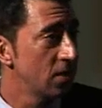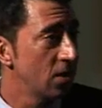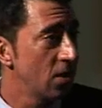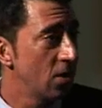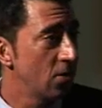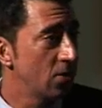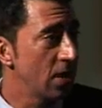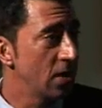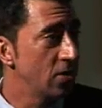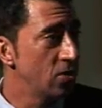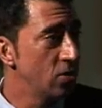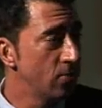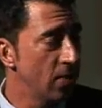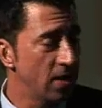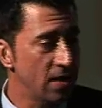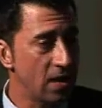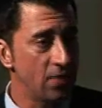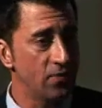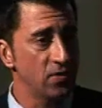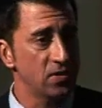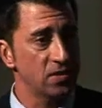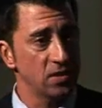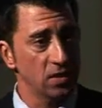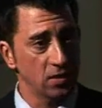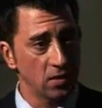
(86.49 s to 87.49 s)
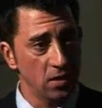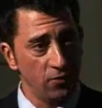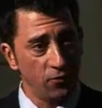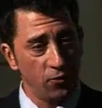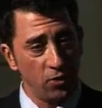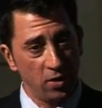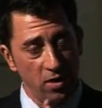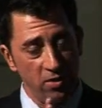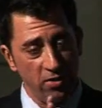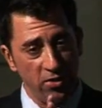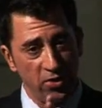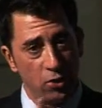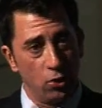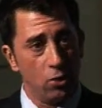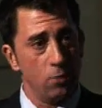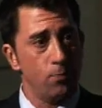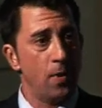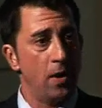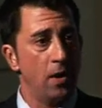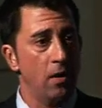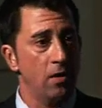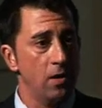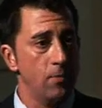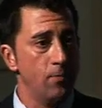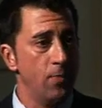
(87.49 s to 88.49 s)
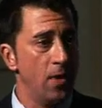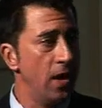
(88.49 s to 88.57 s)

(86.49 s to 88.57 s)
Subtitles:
okay, you might have a significant third-party